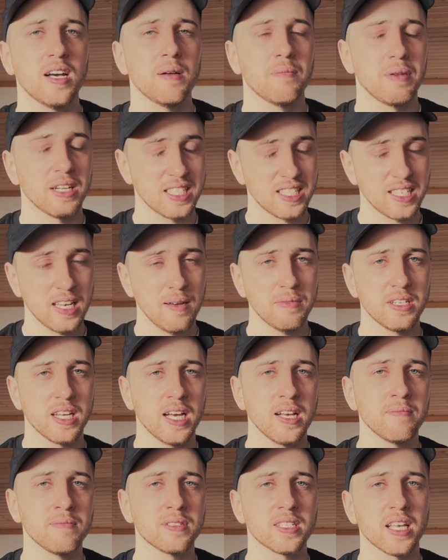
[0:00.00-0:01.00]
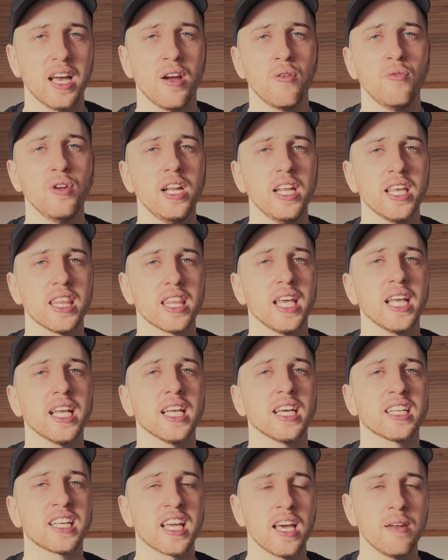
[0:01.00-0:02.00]
But sometimes I really think
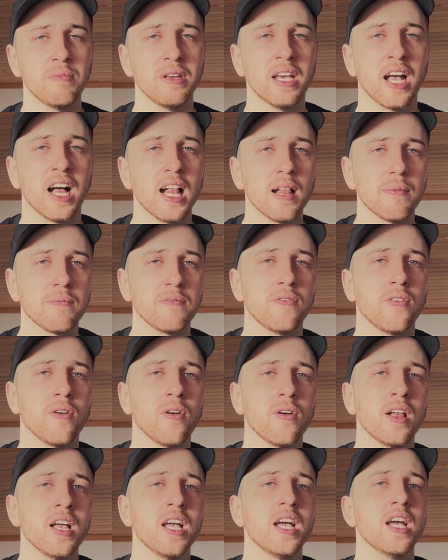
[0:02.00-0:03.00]
it can be helpful